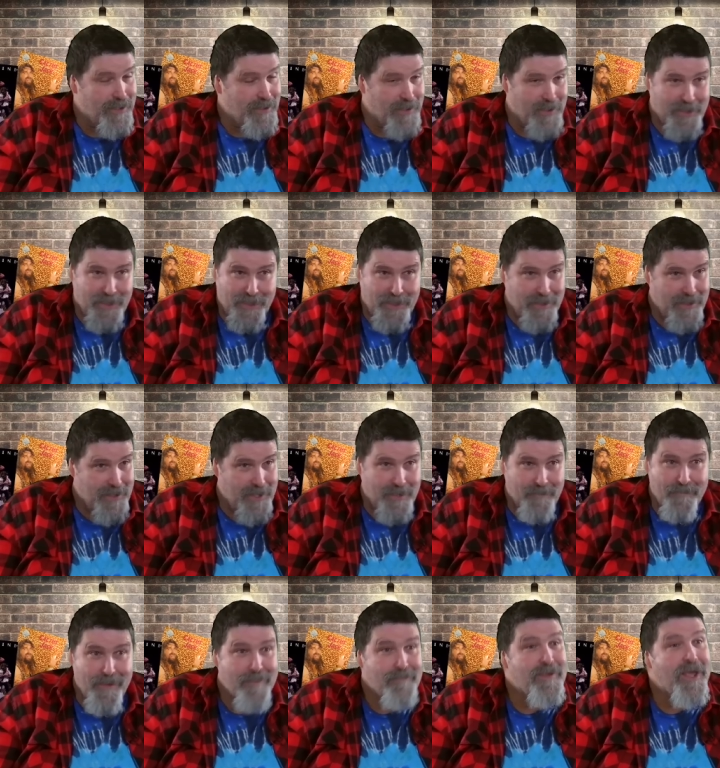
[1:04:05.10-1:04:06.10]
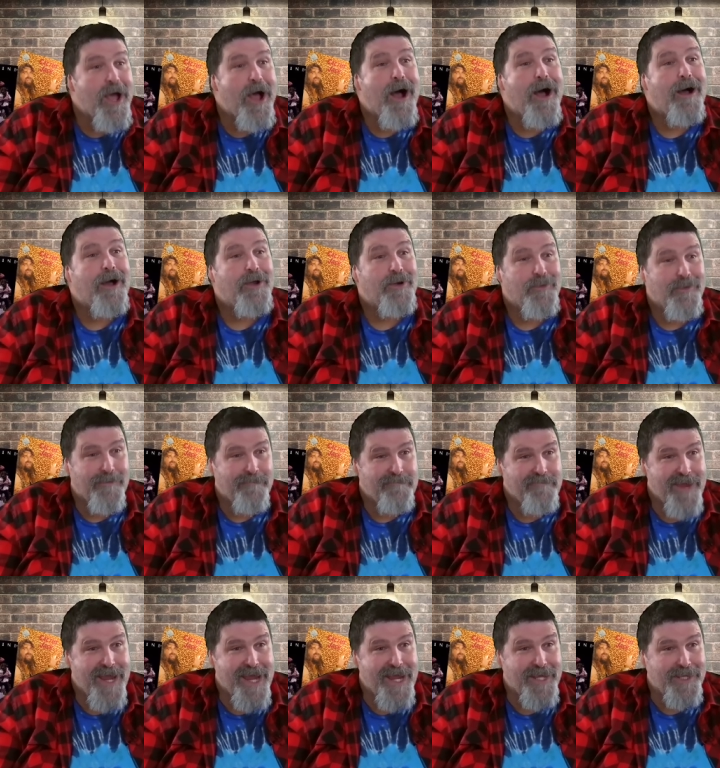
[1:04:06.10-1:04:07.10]
uh, maybe 100
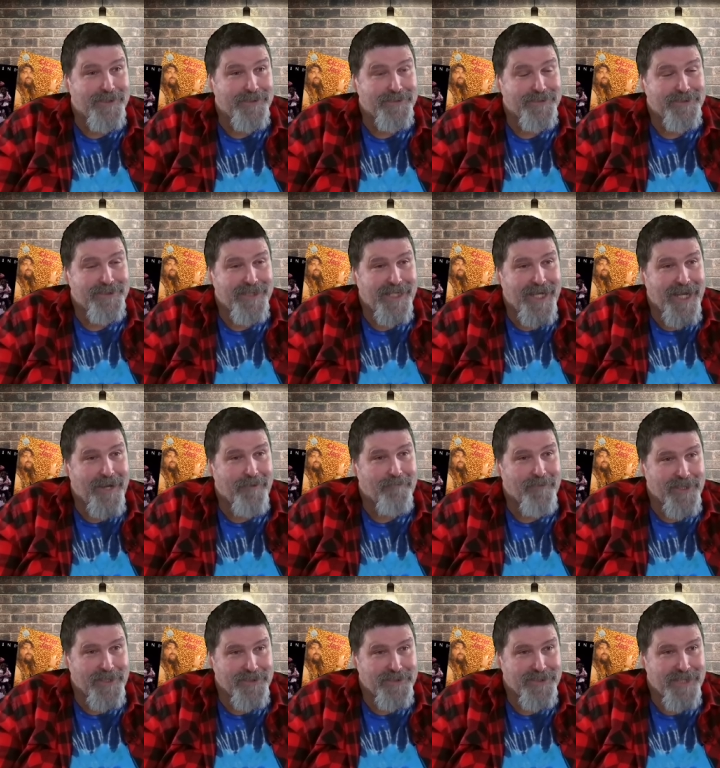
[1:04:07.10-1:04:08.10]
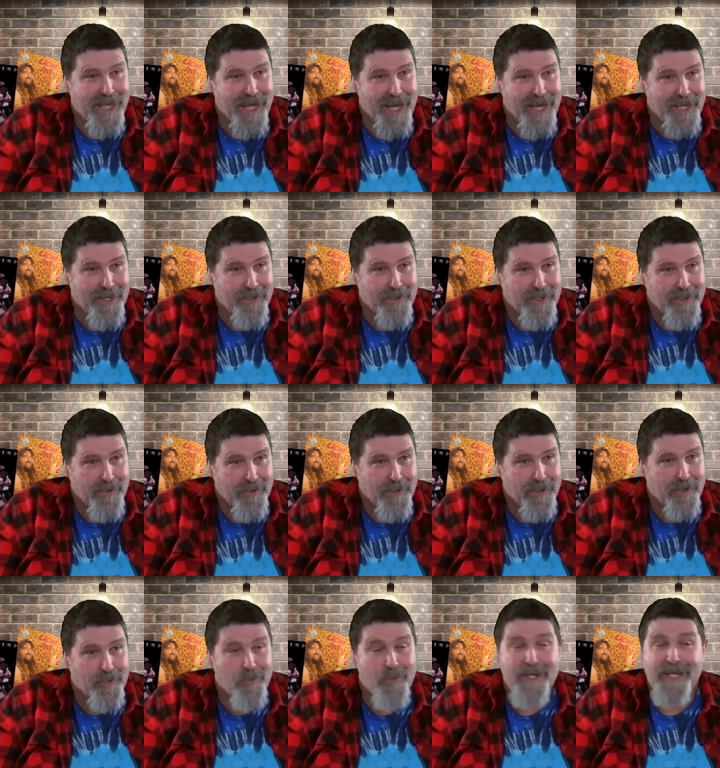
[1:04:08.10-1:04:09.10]
fans at ringside
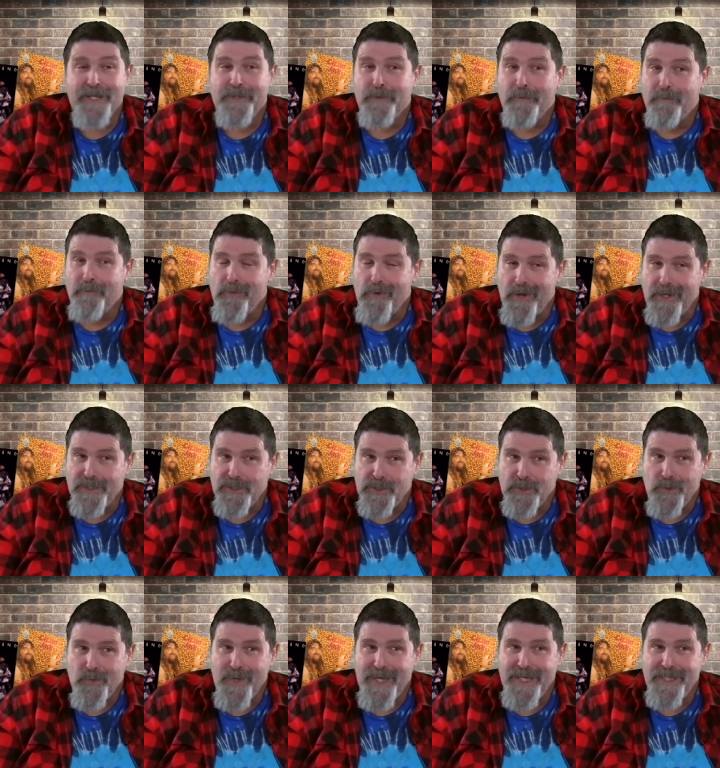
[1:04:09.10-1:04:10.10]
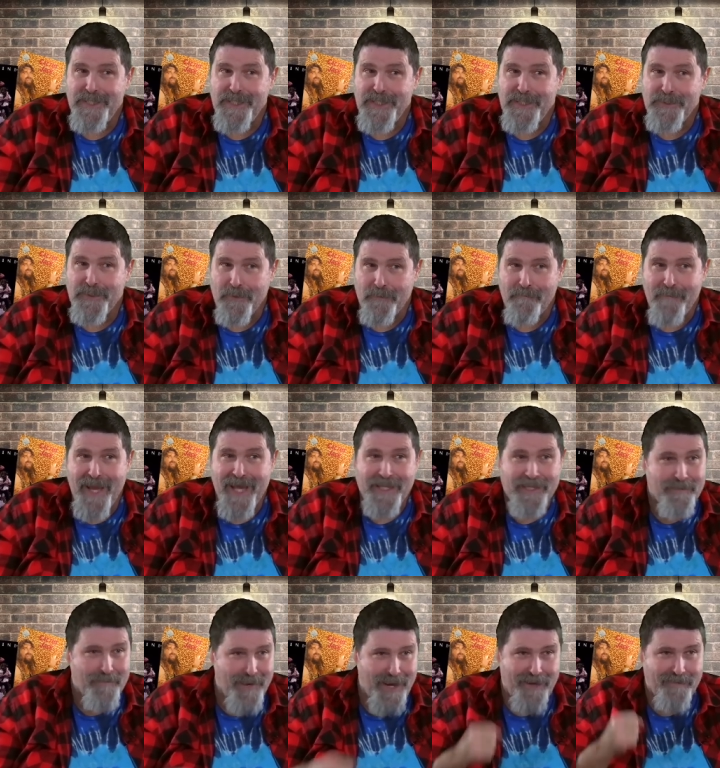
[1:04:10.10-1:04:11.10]
we'd either brought squeegees or made
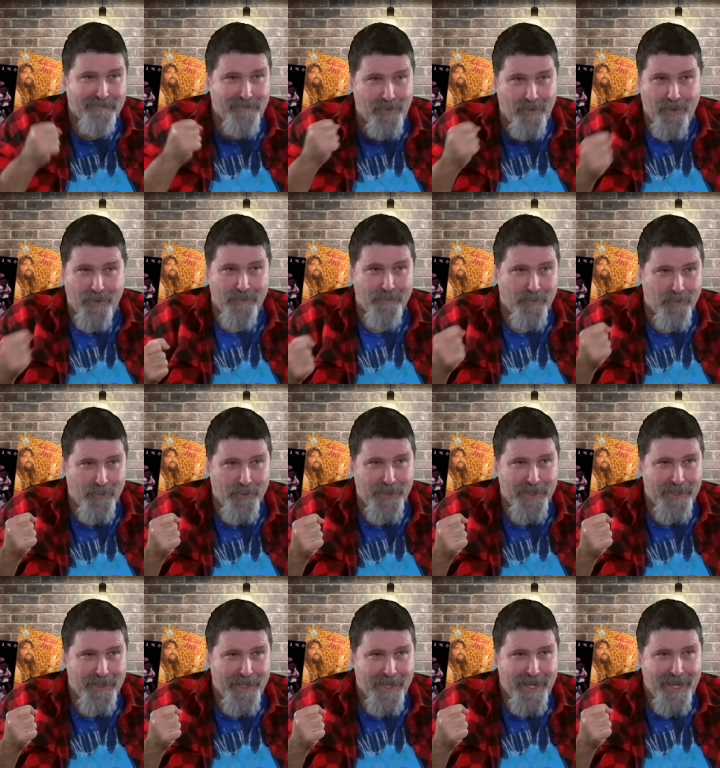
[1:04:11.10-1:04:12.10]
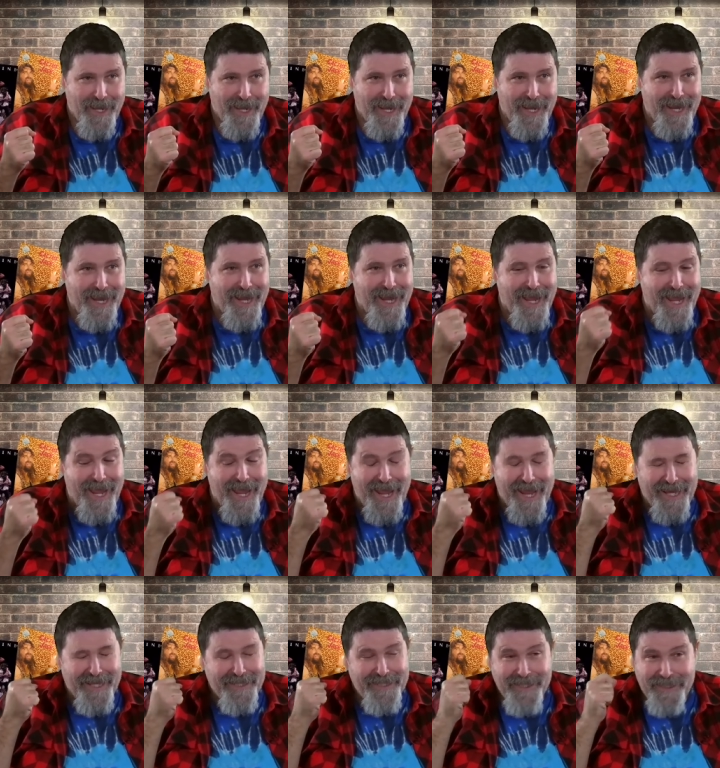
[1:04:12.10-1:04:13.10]
them out of cardboard. I love it.
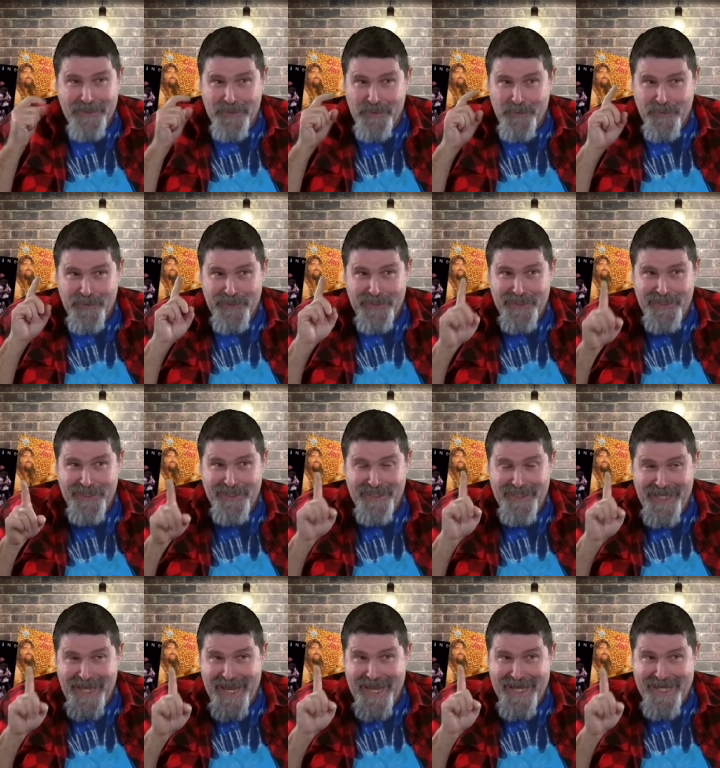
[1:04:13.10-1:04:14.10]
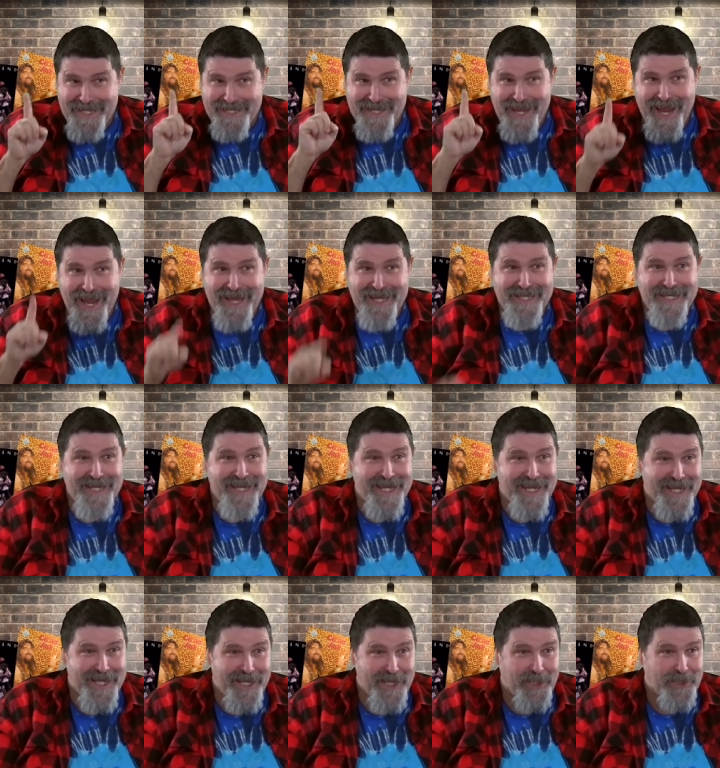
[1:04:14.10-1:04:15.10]
And this was Sting's
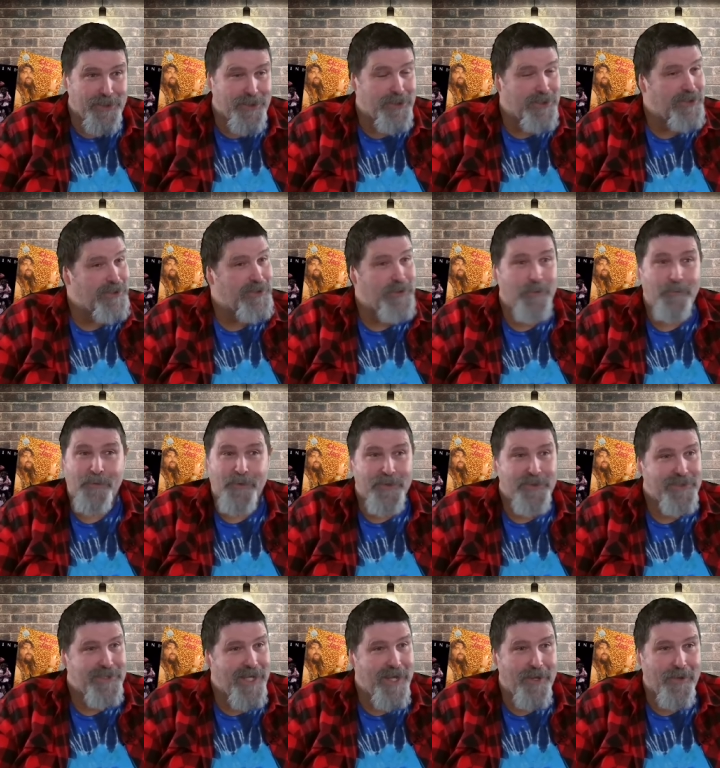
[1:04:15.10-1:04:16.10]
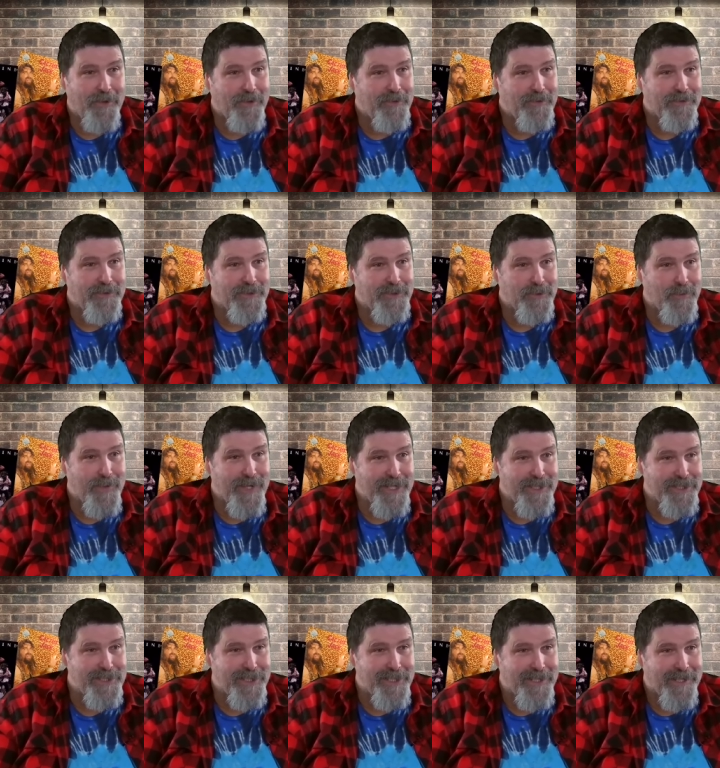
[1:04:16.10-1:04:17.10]
idea to supersell the squeegee